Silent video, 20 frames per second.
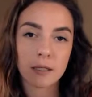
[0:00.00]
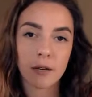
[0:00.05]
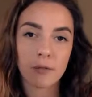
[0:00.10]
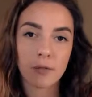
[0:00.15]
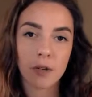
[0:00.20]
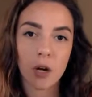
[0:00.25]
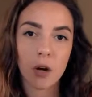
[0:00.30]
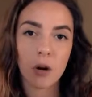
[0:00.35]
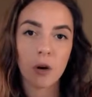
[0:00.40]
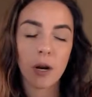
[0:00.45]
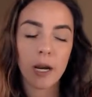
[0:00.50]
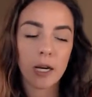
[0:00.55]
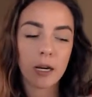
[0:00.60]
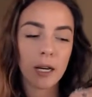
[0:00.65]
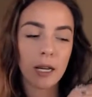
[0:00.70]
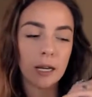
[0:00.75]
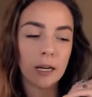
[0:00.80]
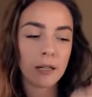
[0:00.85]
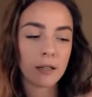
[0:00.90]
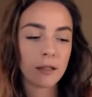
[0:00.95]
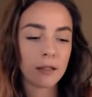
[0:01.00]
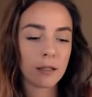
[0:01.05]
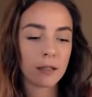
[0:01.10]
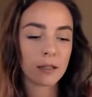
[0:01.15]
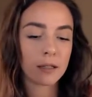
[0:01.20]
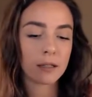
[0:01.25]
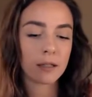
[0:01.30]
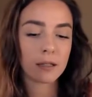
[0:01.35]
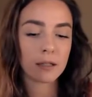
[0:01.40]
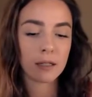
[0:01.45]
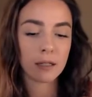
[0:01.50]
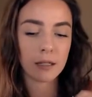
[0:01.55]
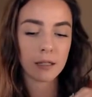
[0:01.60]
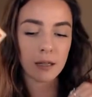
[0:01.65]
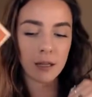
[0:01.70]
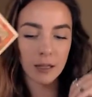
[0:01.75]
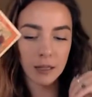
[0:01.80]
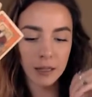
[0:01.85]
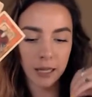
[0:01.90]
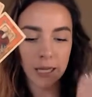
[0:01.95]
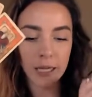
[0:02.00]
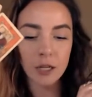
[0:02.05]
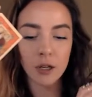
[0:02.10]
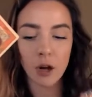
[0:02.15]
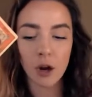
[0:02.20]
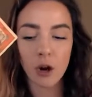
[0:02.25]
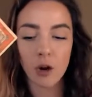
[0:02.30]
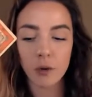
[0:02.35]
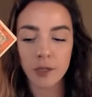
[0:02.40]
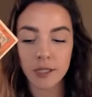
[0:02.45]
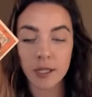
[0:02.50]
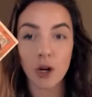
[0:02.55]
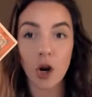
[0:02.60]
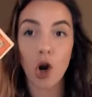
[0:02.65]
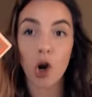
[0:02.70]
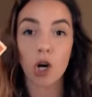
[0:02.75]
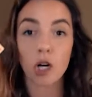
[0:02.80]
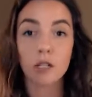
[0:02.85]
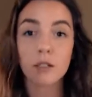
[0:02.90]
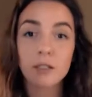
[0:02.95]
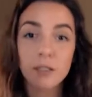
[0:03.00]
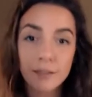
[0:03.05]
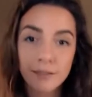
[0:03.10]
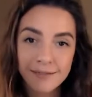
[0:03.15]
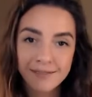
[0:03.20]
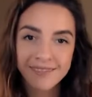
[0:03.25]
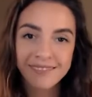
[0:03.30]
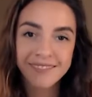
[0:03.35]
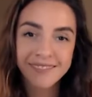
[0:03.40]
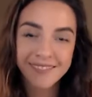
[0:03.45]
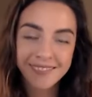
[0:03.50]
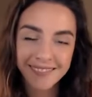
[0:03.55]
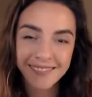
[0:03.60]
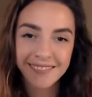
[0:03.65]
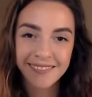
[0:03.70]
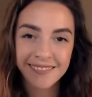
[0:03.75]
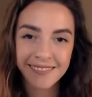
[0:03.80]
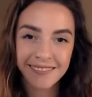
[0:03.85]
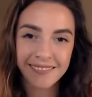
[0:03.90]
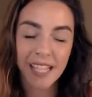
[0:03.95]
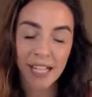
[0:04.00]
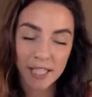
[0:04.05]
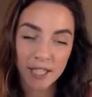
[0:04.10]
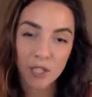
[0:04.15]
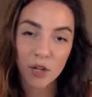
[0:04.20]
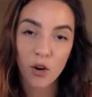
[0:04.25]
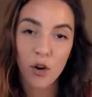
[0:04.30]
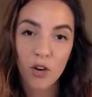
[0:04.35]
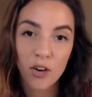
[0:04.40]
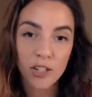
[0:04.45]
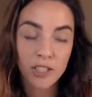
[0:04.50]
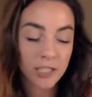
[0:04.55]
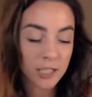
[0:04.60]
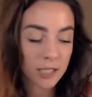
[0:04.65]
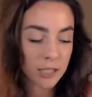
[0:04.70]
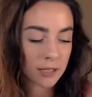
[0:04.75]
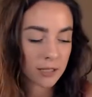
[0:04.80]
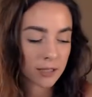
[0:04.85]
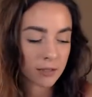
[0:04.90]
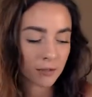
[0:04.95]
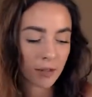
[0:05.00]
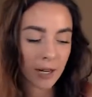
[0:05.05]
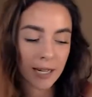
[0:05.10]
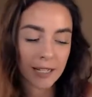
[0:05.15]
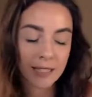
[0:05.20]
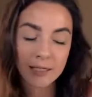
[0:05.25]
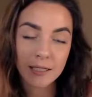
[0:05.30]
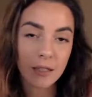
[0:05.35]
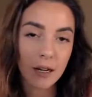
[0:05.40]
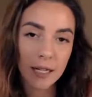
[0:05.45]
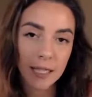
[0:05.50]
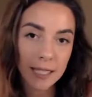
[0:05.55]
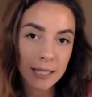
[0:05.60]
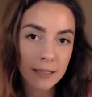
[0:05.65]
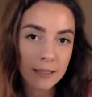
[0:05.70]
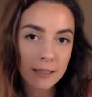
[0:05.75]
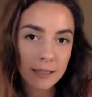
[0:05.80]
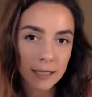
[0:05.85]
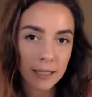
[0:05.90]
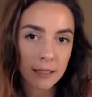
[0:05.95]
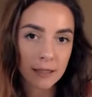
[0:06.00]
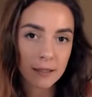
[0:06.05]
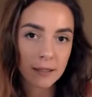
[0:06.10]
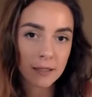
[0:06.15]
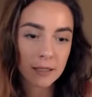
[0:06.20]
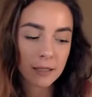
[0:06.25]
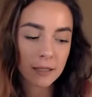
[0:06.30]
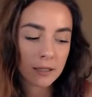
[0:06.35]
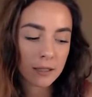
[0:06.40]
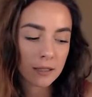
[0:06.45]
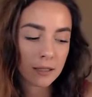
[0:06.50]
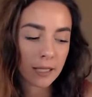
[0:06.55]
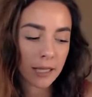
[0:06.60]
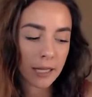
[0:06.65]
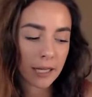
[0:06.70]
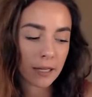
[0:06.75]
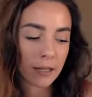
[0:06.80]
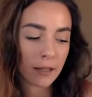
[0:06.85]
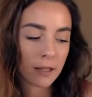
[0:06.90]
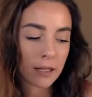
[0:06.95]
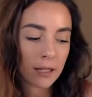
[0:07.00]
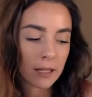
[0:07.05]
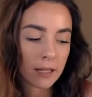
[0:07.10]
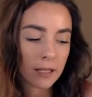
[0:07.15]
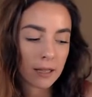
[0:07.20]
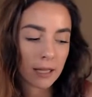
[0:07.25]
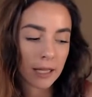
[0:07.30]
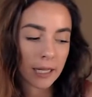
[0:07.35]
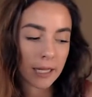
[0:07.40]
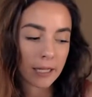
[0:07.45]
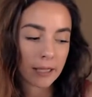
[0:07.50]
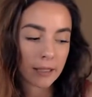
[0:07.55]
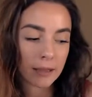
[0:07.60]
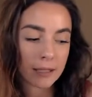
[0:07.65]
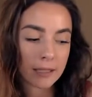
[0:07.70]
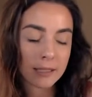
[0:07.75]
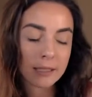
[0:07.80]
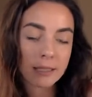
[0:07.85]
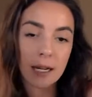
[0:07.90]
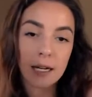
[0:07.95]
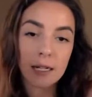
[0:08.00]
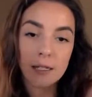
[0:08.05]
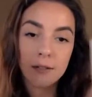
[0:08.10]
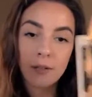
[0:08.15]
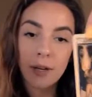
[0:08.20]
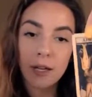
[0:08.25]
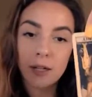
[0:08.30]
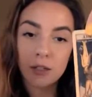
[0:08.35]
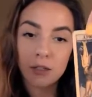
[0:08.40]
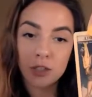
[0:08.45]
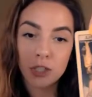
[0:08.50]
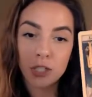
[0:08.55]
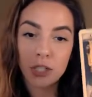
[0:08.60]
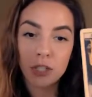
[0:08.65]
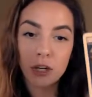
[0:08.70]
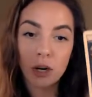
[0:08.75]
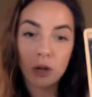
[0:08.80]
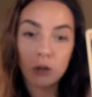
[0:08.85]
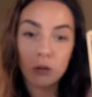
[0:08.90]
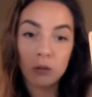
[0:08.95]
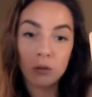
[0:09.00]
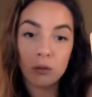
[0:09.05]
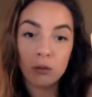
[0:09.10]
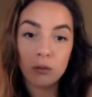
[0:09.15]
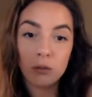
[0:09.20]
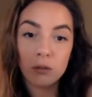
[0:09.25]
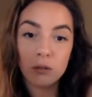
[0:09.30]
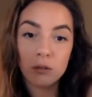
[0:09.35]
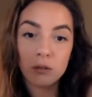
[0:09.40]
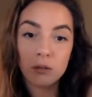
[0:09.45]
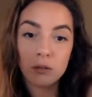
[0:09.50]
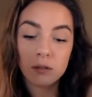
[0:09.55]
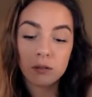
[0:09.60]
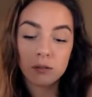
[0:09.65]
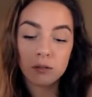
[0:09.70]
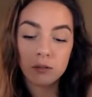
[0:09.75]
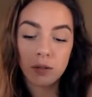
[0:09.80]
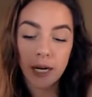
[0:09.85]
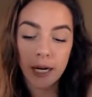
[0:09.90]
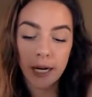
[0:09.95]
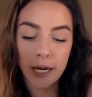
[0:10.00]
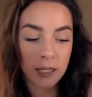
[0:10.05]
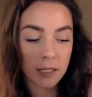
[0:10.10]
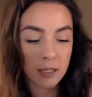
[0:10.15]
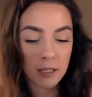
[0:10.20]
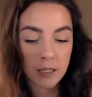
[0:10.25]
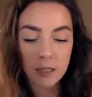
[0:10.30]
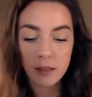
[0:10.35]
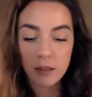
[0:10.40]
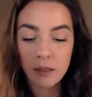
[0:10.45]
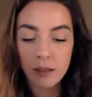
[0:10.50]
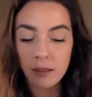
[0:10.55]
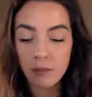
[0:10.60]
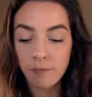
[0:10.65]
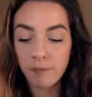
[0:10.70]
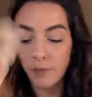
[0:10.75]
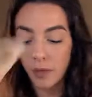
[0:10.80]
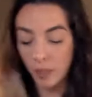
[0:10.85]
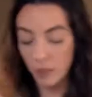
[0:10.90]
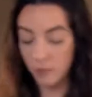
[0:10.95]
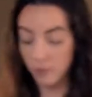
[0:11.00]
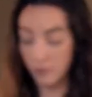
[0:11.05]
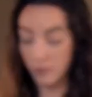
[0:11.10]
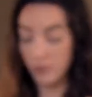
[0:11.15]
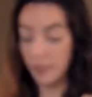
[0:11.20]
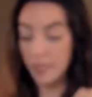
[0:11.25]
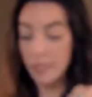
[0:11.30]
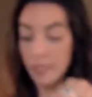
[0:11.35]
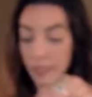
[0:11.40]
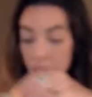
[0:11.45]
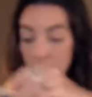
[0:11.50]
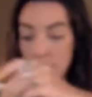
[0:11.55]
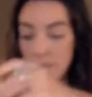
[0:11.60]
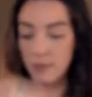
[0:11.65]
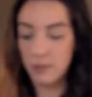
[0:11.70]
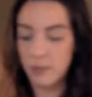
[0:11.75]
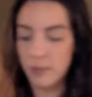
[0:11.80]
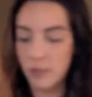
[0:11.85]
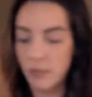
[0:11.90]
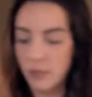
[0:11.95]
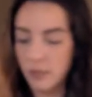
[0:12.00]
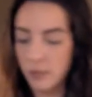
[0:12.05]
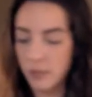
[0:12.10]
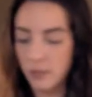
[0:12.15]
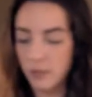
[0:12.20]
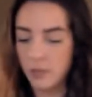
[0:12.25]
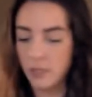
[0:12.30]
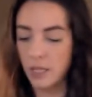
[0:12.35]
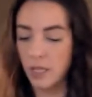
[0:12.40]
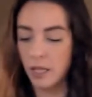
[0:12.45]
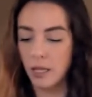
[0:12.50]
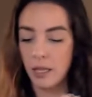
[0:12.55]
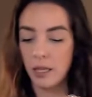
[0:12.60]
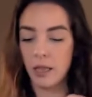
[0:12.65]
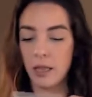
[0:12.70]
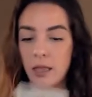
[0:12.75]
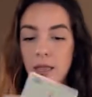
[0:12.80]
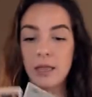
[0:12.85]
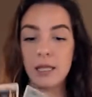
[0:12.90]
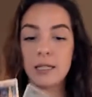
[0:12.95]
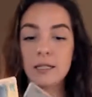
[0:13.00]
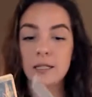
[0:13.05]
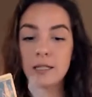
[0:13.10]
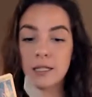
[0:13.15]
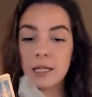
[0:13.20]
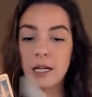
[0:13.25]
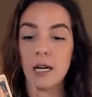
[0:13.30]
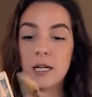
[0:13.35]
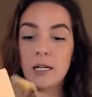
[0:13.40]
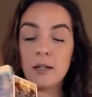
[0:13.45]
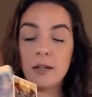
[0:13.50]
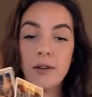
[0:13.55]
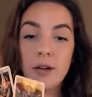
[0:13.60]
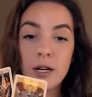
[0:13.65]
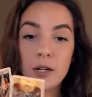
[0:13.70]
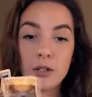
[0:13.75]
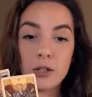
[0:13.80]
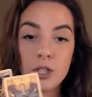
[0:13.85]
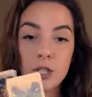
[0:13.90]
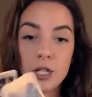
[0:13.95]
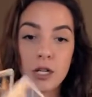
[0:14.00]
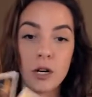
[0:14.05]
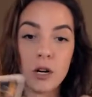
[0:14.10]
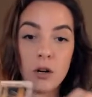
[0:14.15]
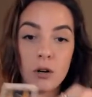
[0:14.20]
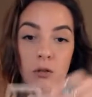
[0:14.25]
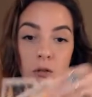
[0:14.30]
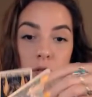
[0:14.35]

go. And letting go is an art. It's an art, right? It's not easy letting this kind of energy go, right? This kind of energy go.